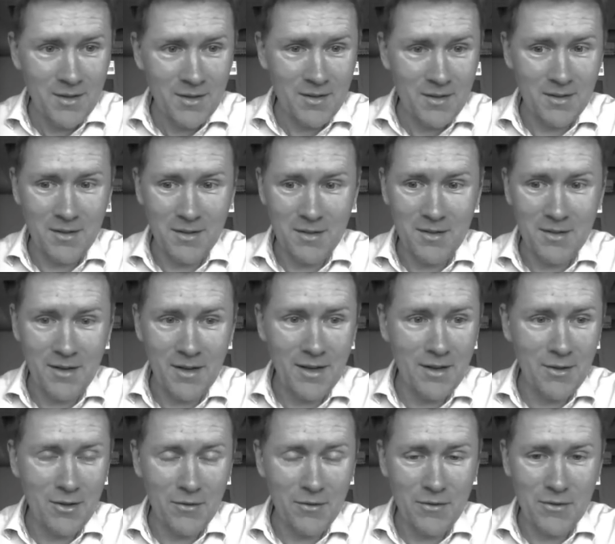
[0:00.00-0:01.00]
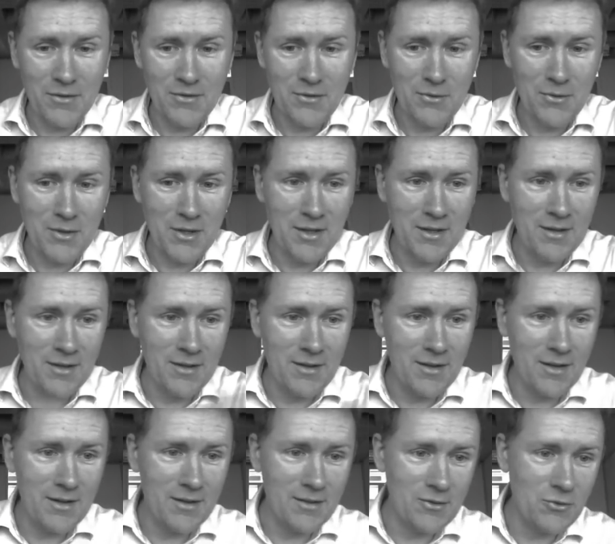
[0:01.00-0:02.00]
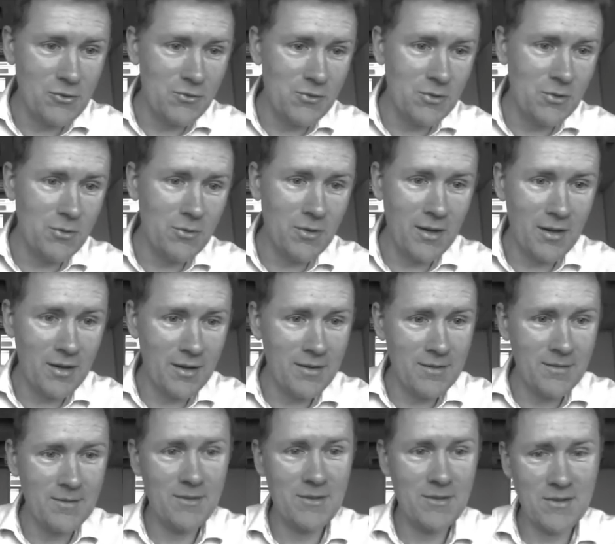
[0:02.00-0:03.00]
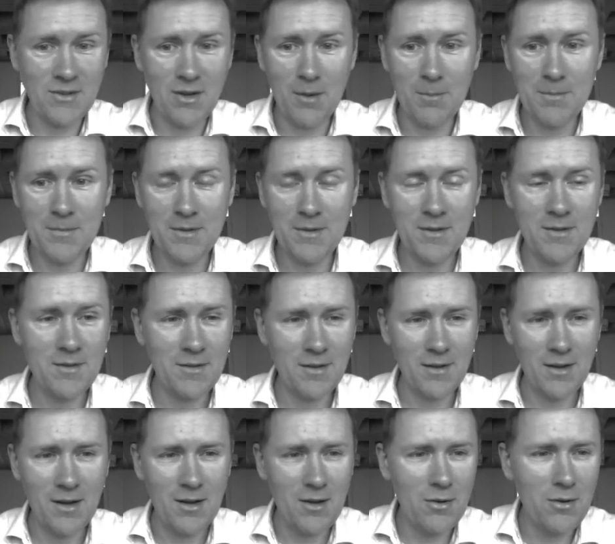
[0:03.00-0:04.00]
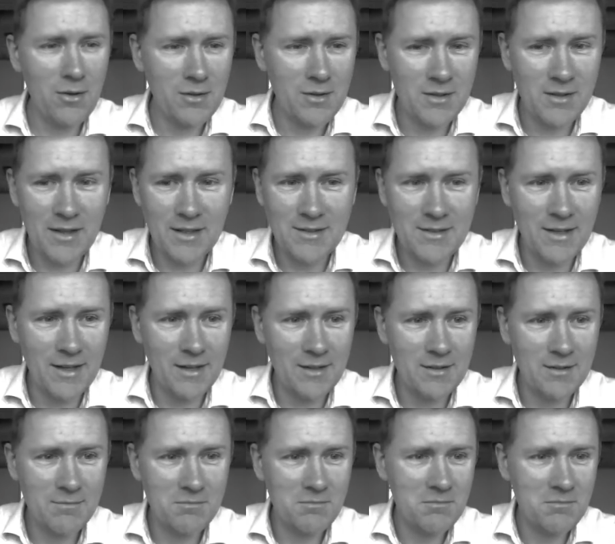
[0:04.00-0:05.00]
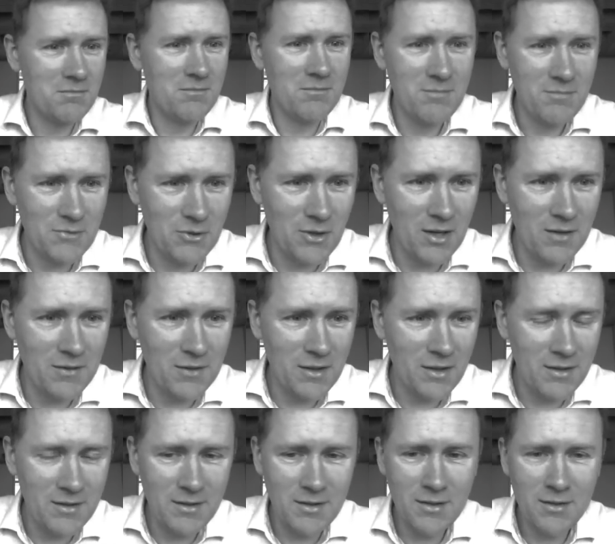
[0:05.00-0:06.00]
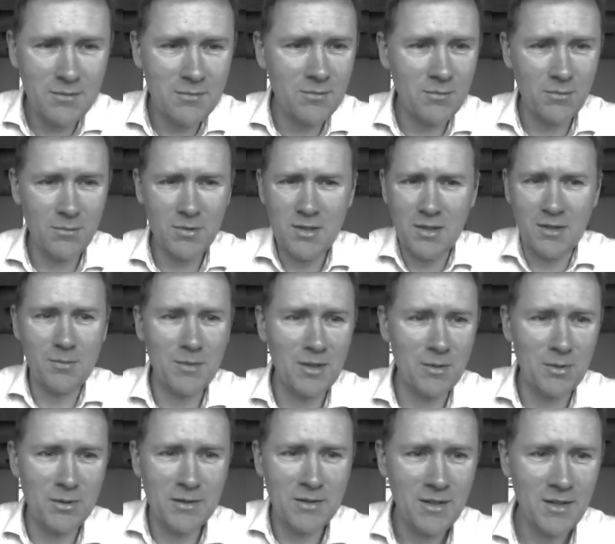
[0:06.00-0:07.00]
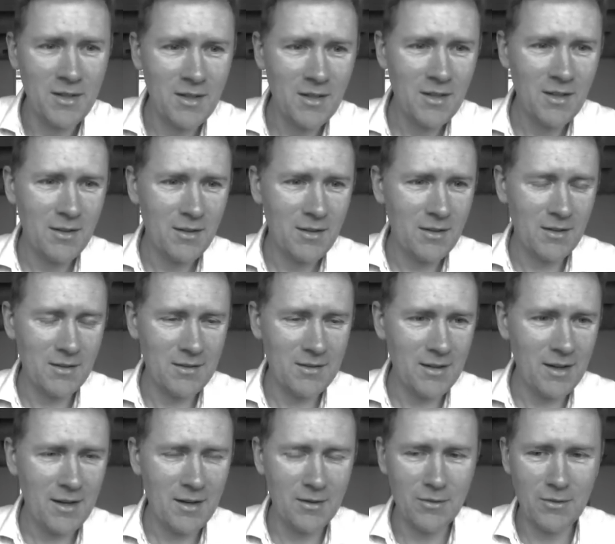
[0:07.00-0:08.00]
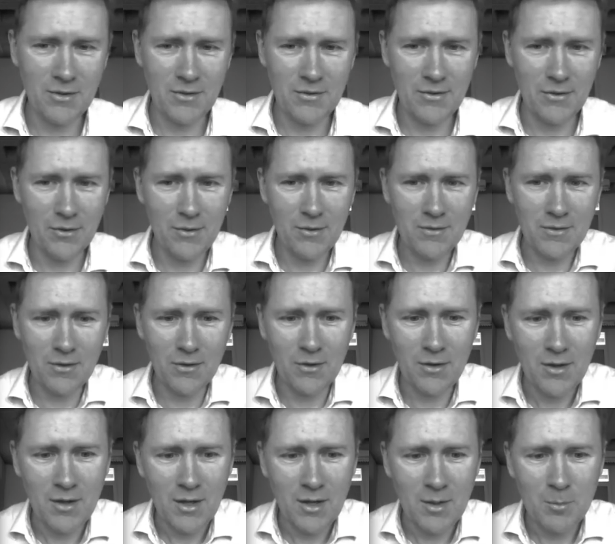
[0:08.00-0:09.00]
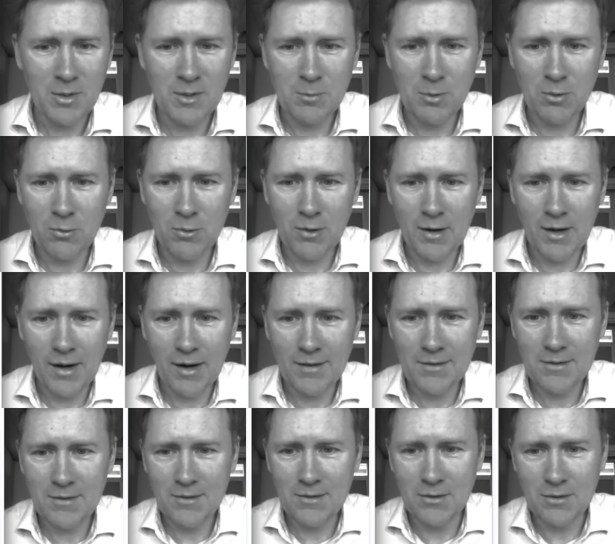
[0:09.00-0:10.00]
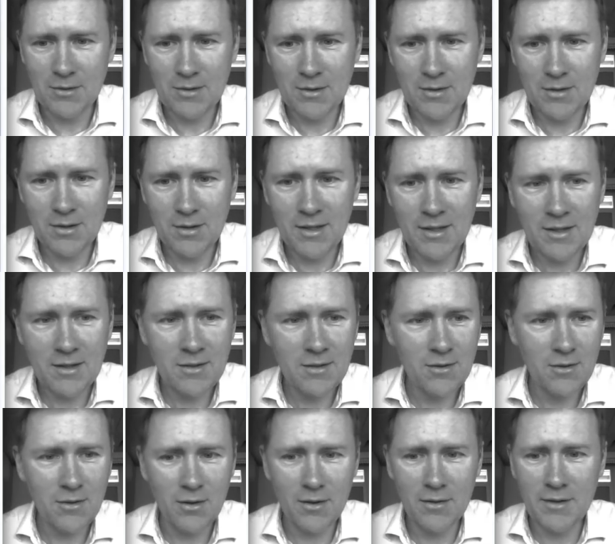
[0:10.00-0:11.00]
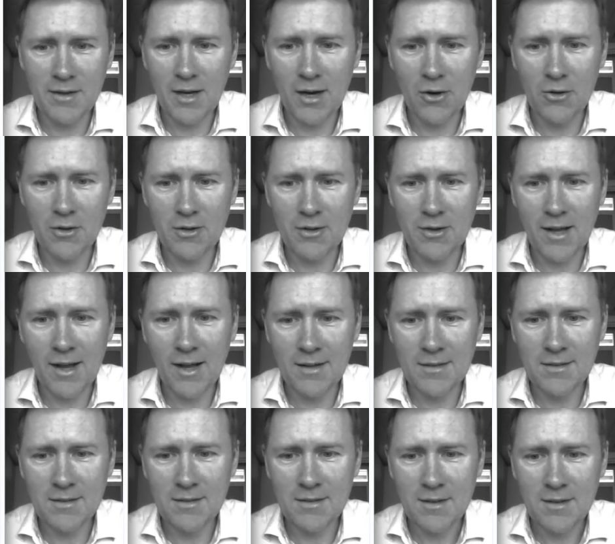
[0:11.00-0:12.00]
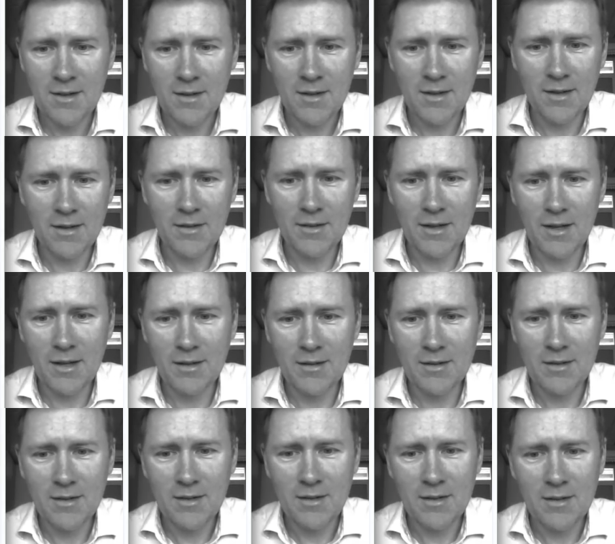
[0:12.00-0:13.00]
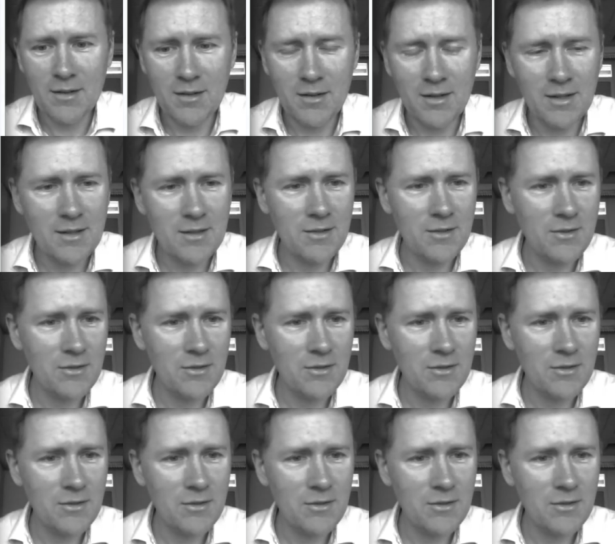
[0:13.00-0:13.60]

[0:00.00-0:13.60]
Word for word: uh, end of the screen and then it grew and stopped. How long did that take? Do you have an idea? Well, maybe a second or so. So people were asked to click on the hourglass and then click